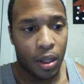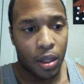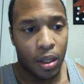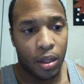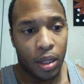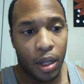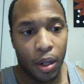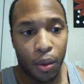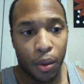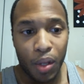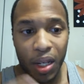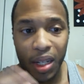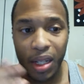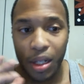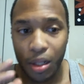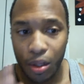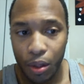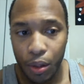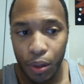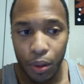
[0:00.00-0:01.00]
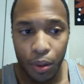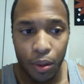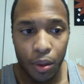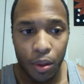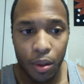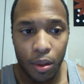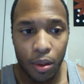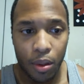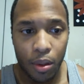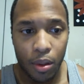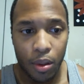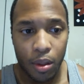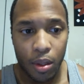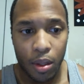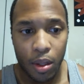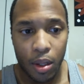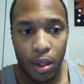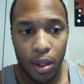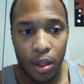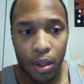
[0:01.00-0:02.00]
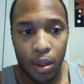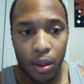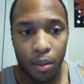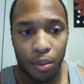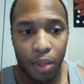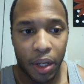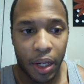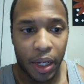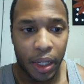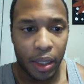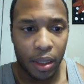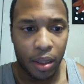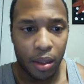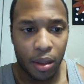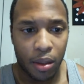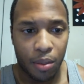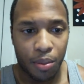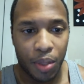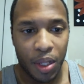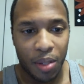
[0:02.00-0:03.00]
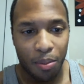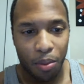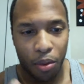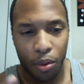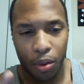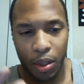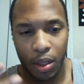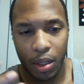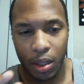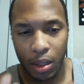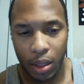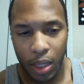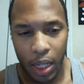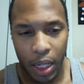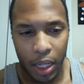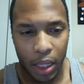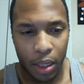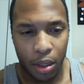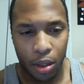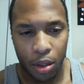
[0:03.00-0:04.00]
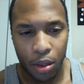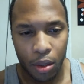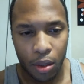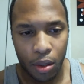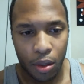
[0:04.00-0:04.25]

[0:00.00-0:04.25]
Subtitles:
that we can do, but people these days